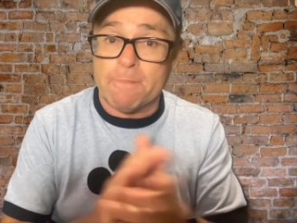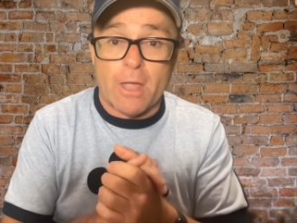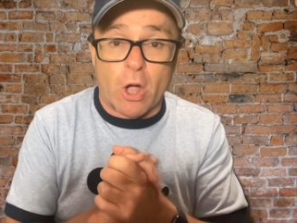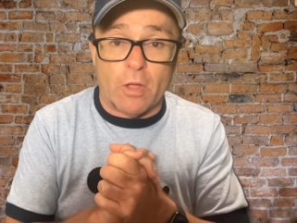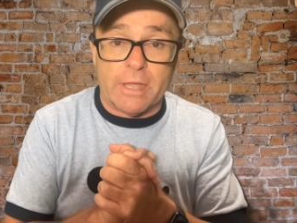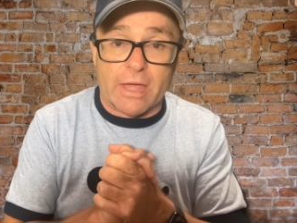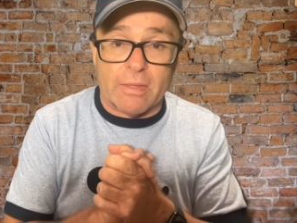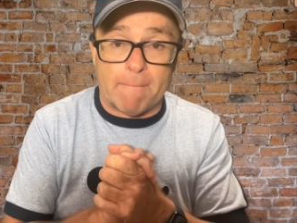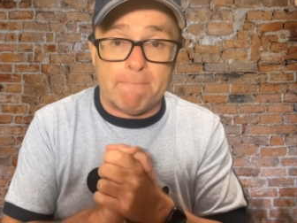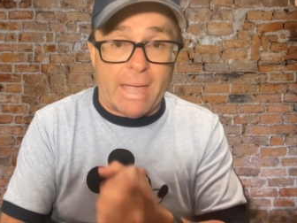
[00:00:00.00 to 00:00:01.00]
on the
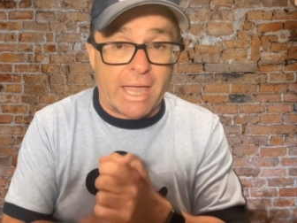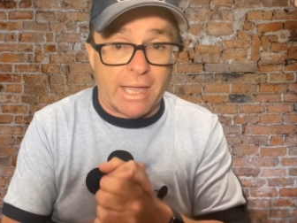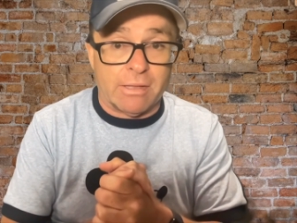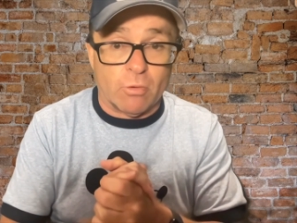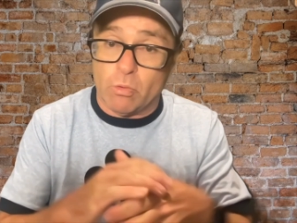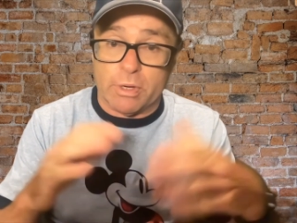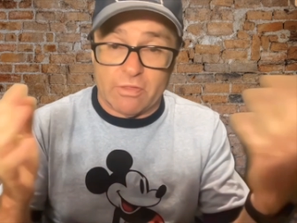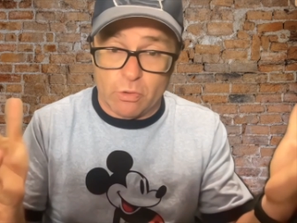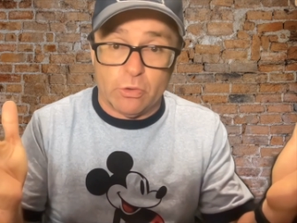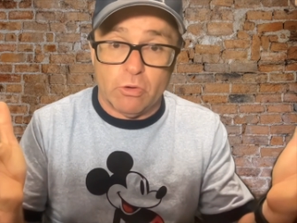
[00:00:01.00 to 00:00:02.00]
other pad or what,
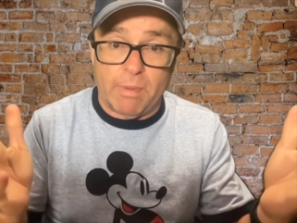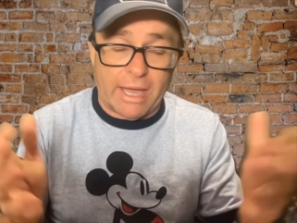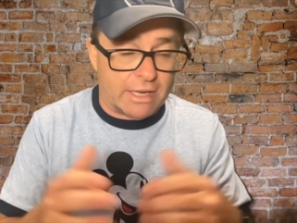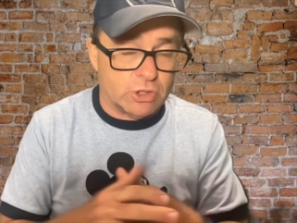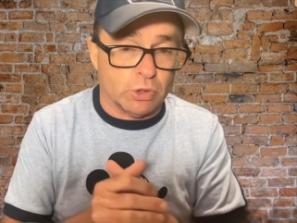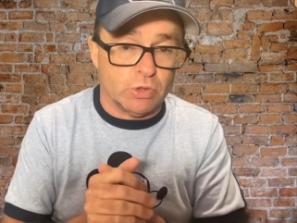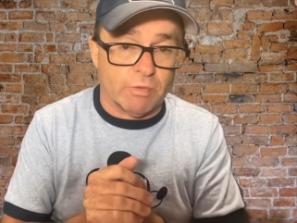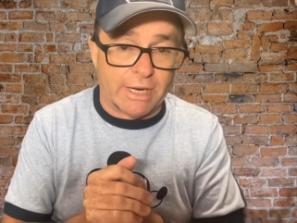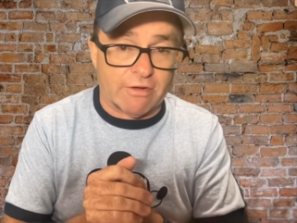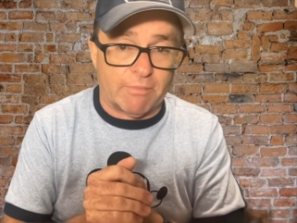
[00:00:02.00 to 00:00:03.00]
your new pad should you
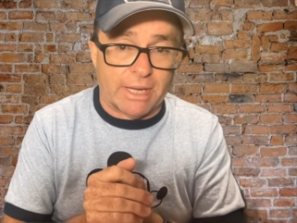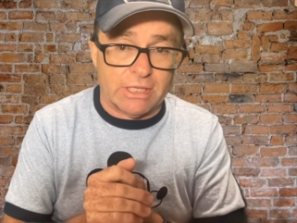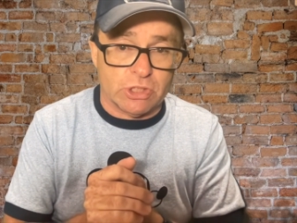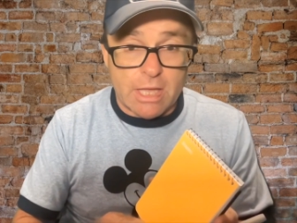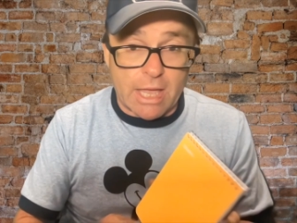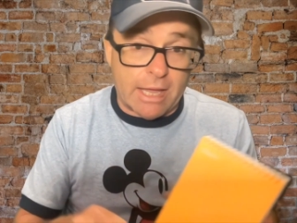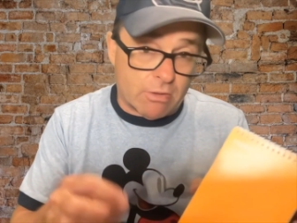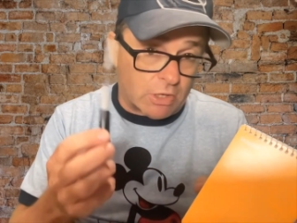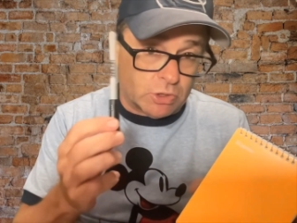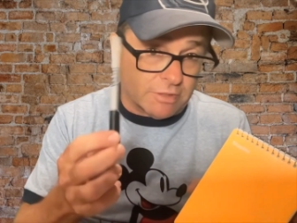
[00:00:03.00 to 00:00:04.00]
run out of pages. And
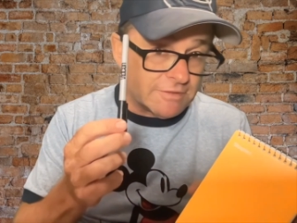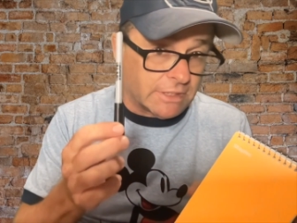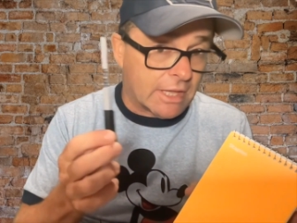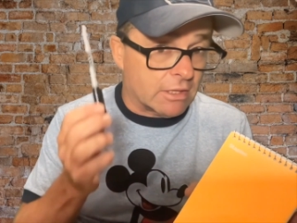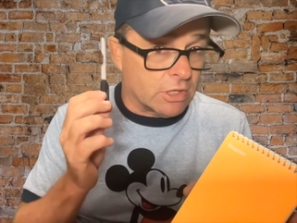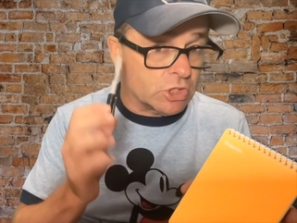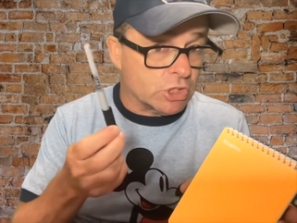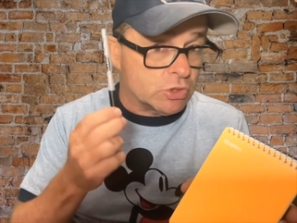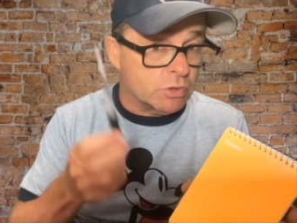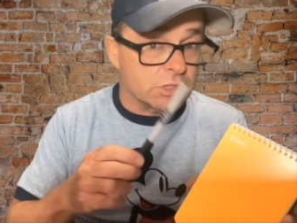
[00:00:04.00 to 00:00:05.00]
I should have said that it
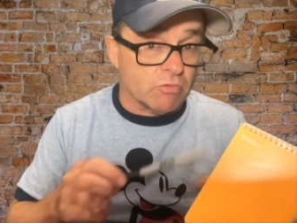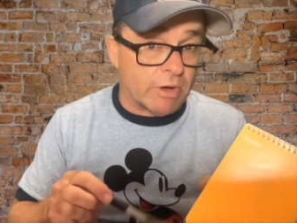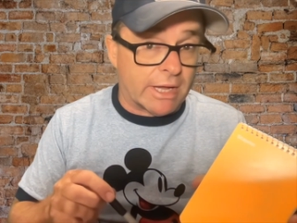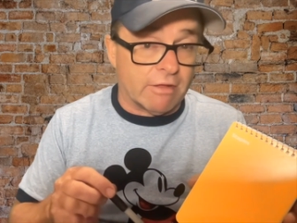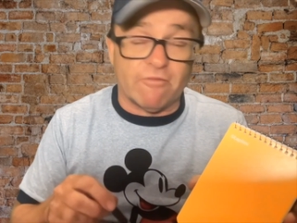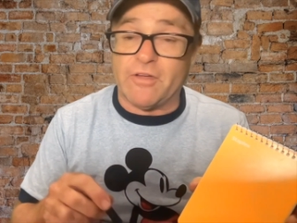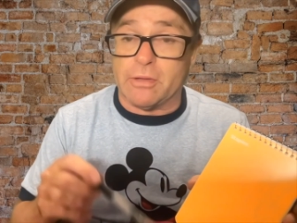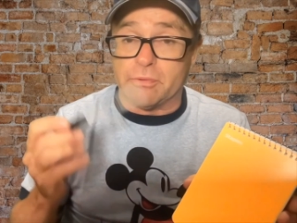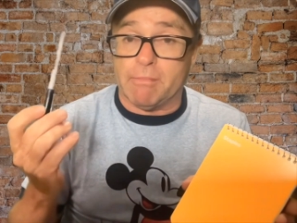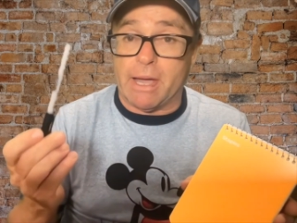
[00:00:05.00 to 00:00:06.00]
just uses a regular
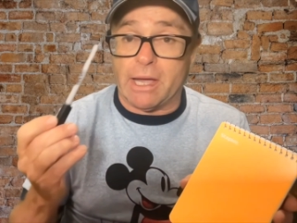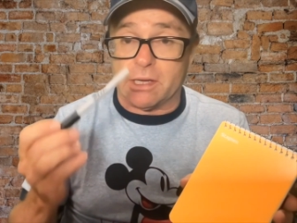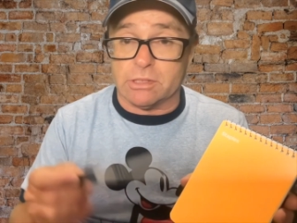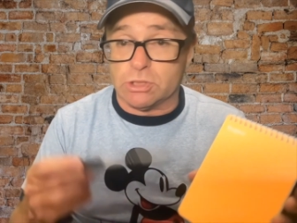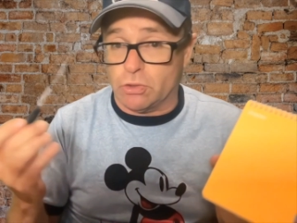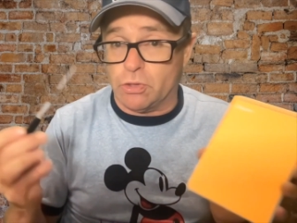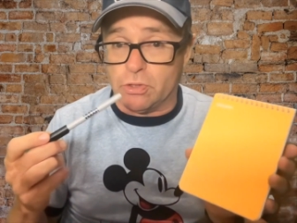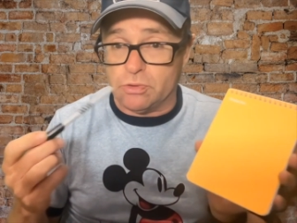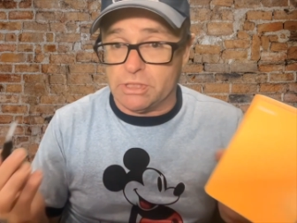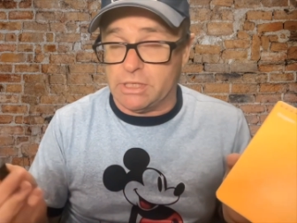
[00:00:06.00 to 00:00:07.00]
felt marker. So you can
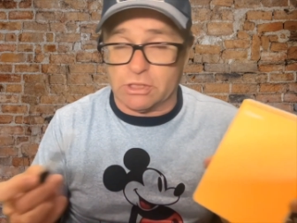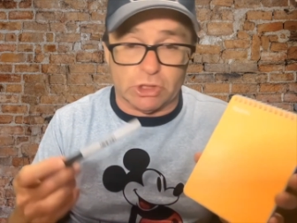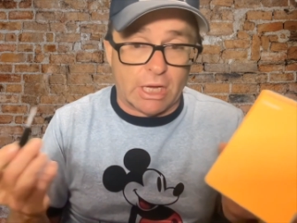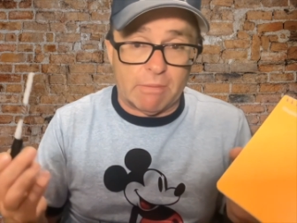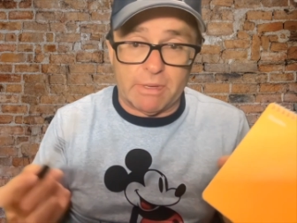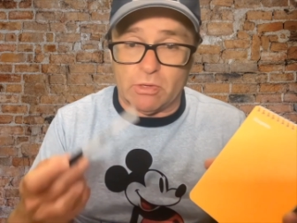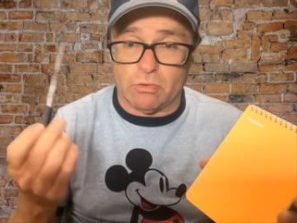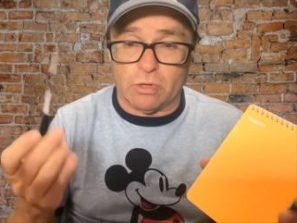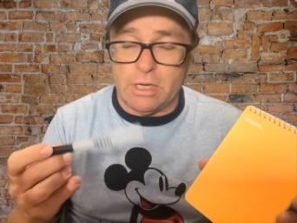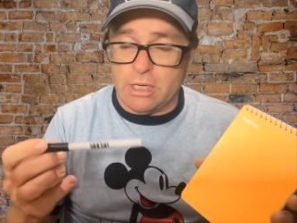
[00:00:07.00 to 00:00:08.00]
use any, a Sharpie
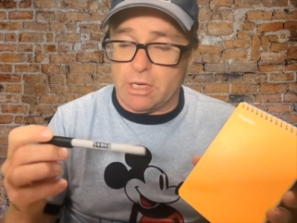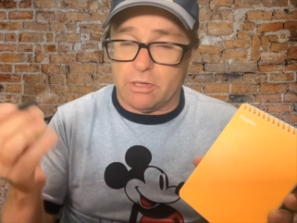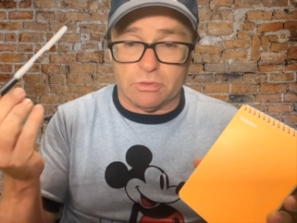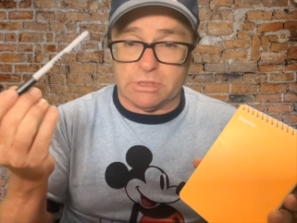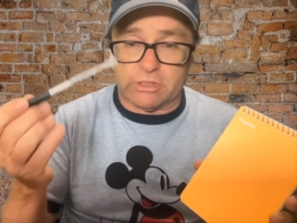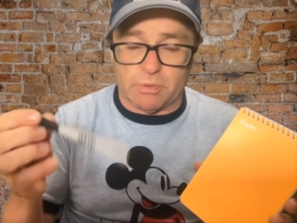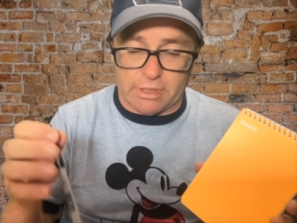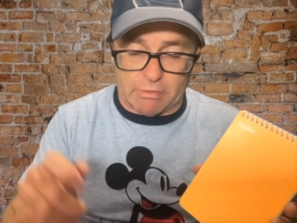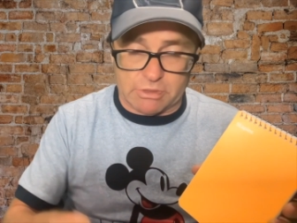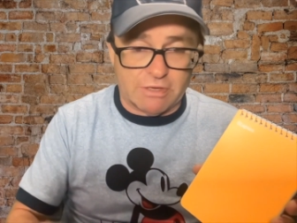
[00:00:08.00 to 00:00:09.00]
or I use this one
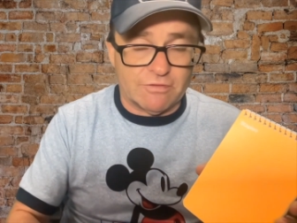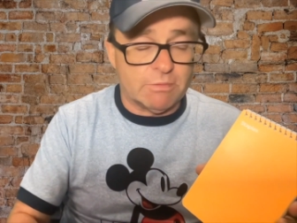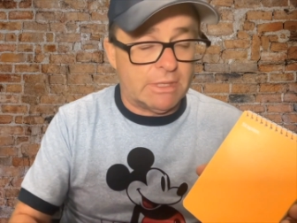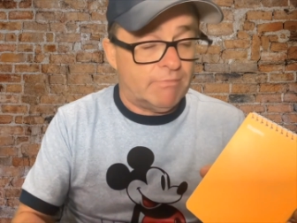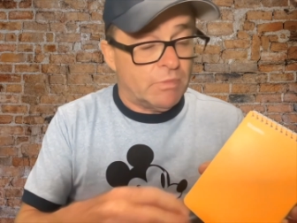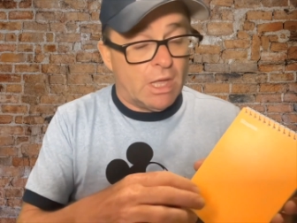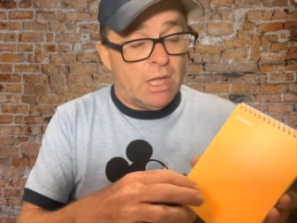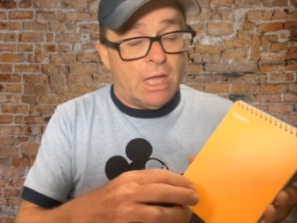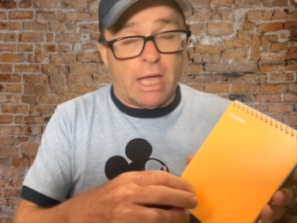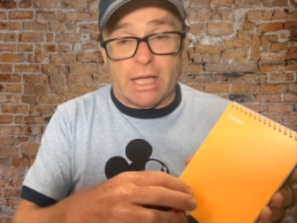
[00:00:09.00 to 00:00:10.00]
that was given to me. Uh,